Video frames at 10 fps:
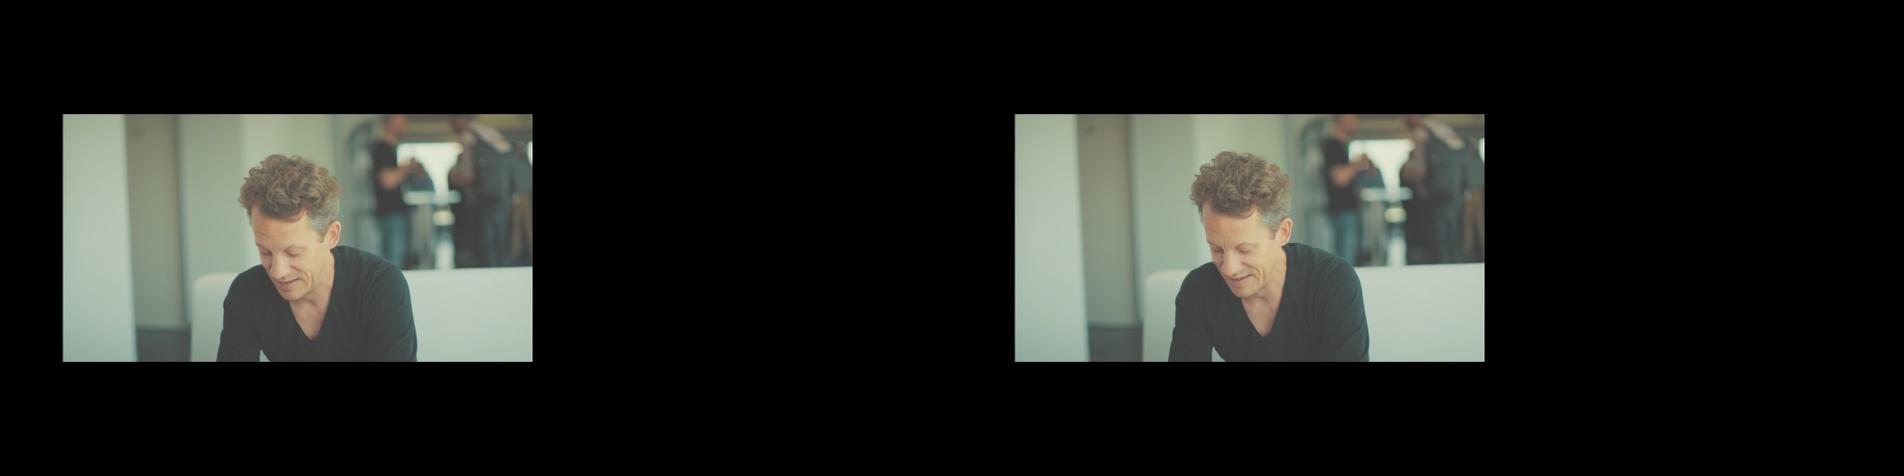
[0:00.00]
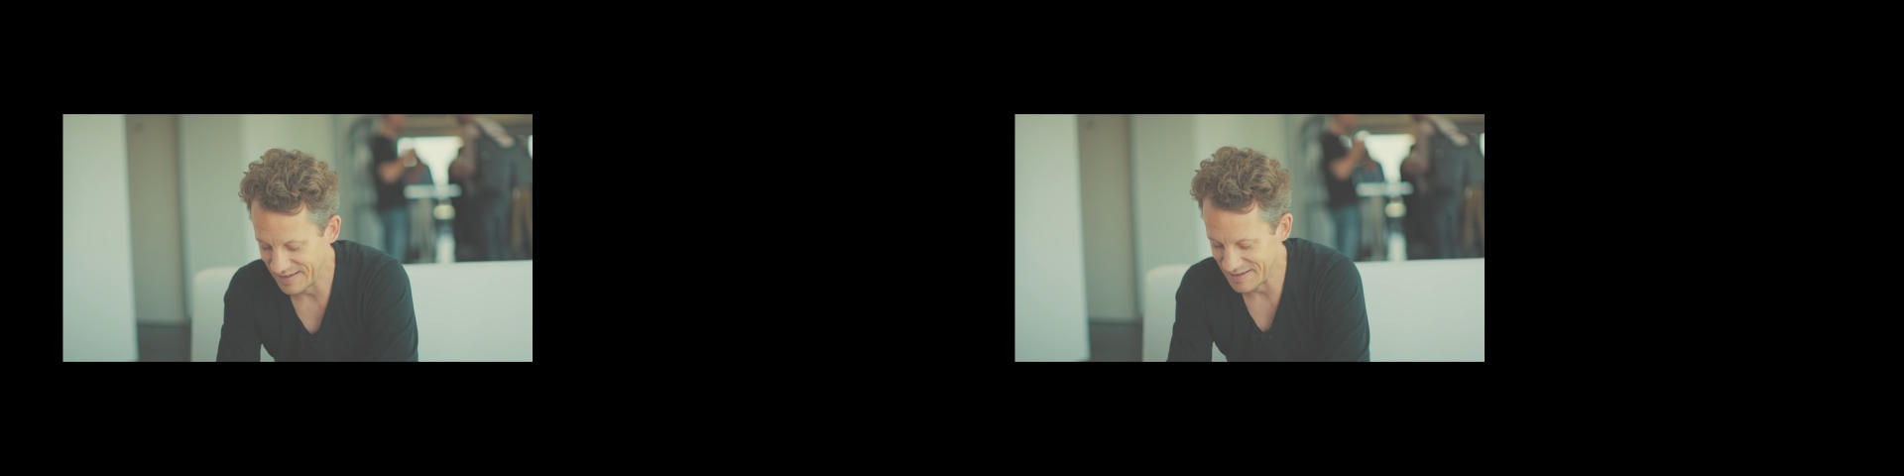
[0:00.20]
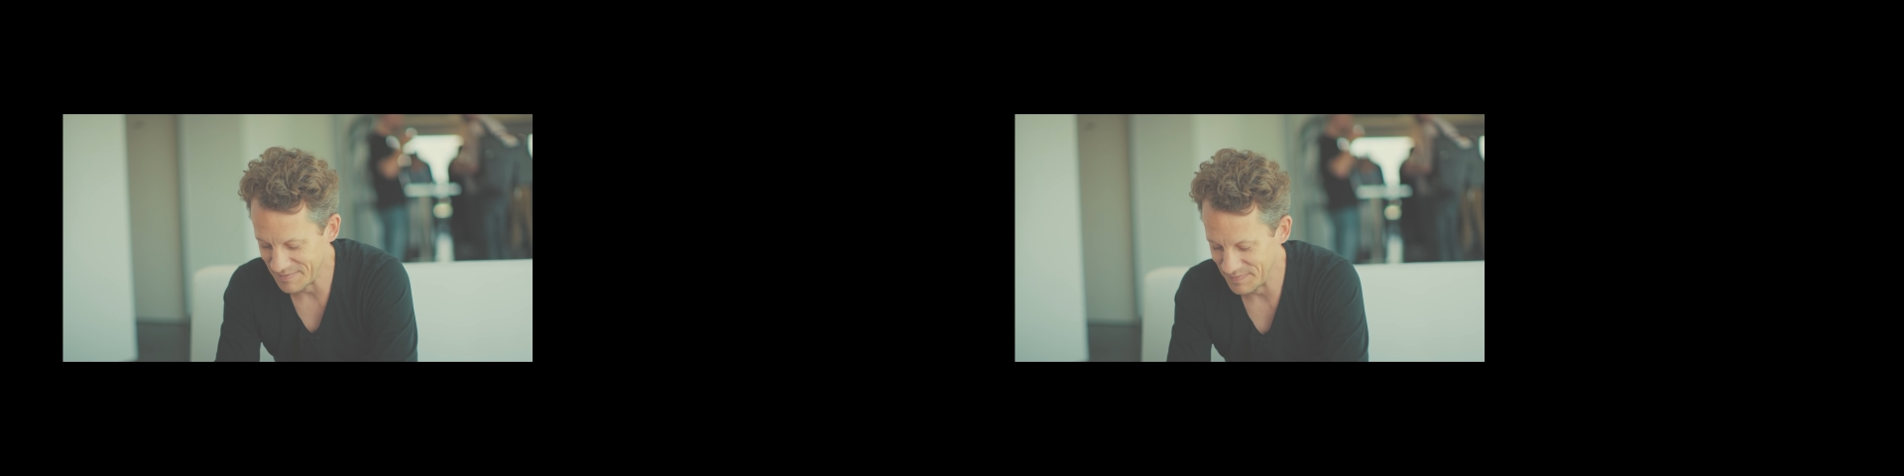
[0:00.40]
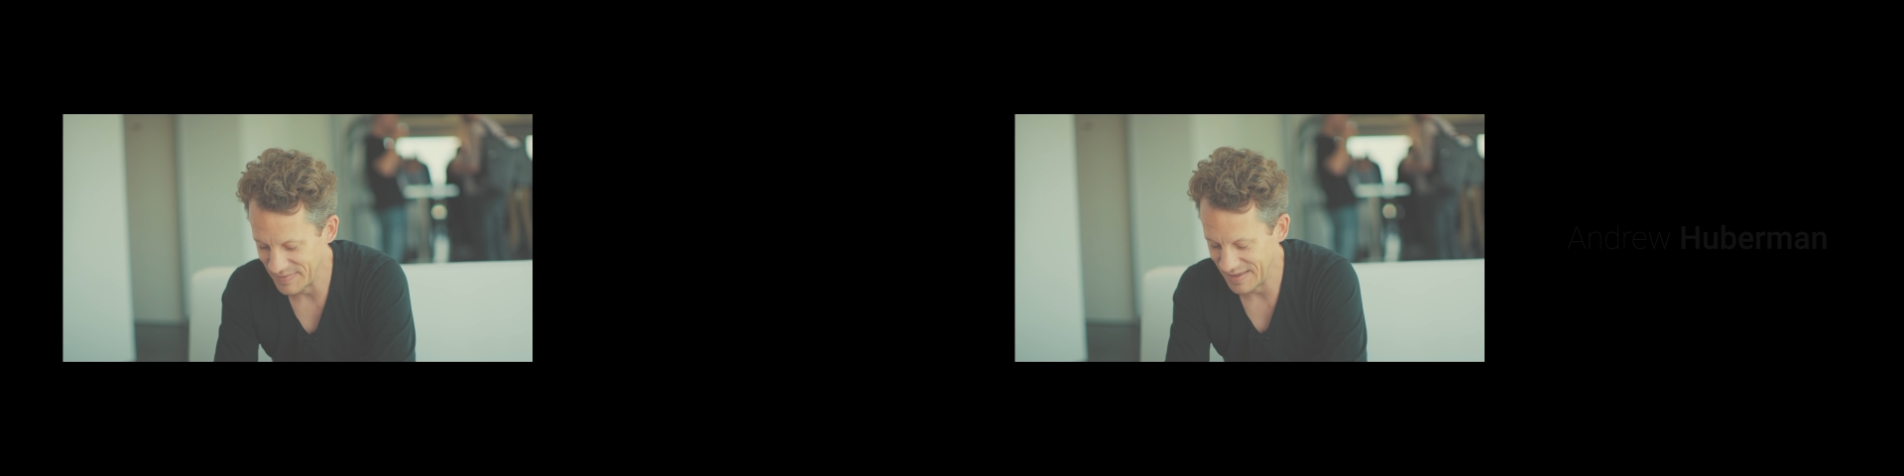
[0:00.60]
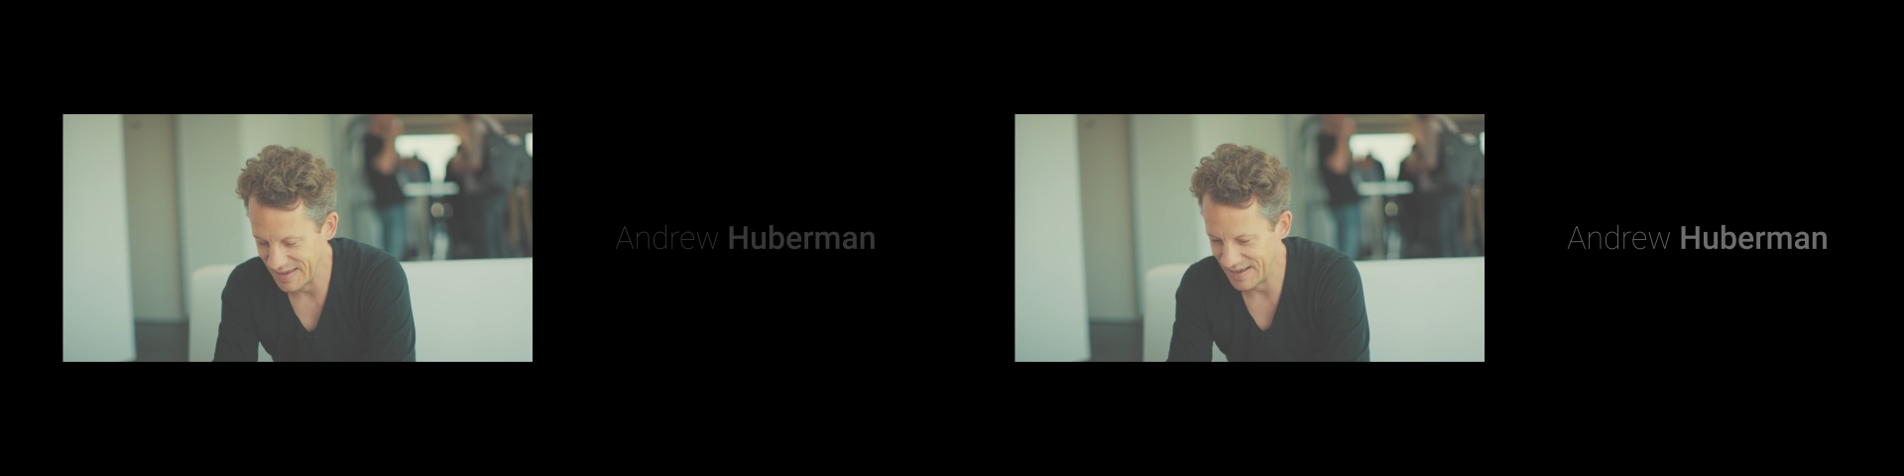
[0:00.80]

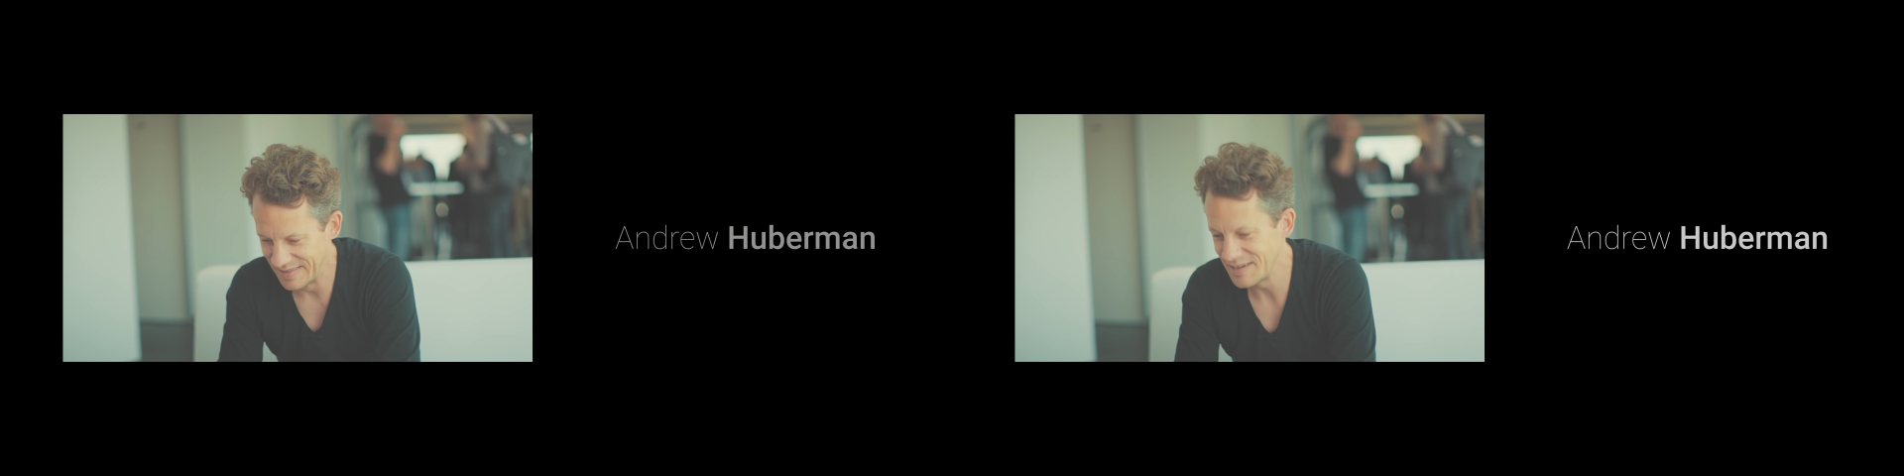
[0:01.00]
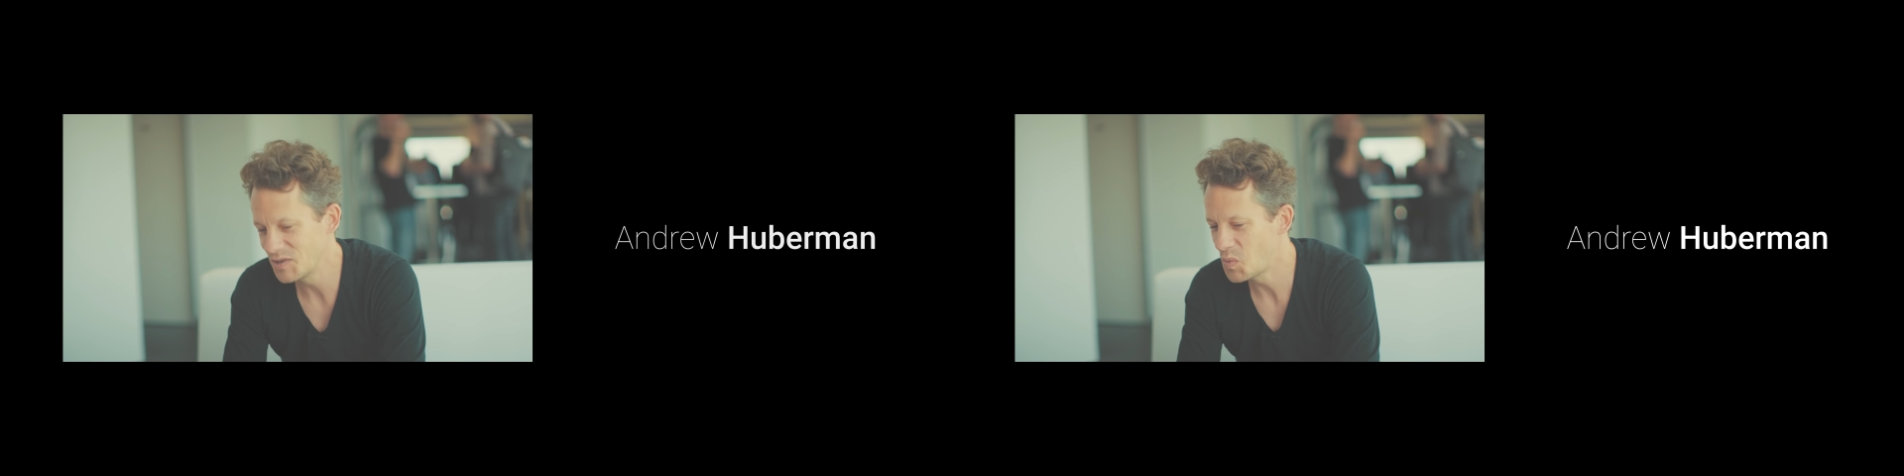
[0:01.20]
Um, and then